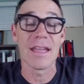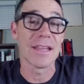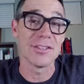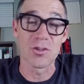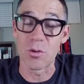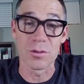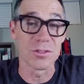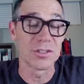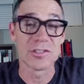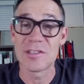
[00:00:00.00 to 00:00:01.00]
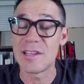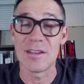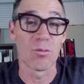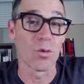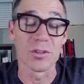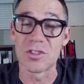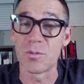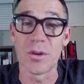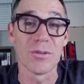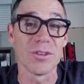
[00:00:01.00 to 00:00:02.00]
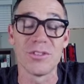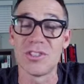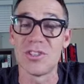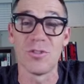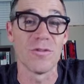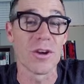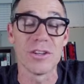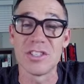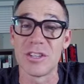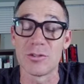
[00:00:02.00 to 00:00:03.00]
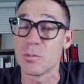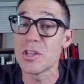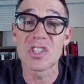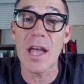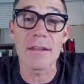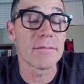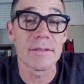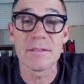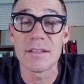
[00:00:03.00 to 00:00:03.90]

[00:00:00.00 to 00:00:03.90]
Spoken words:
and George in words that we were used to, very distinguishable. But it's not.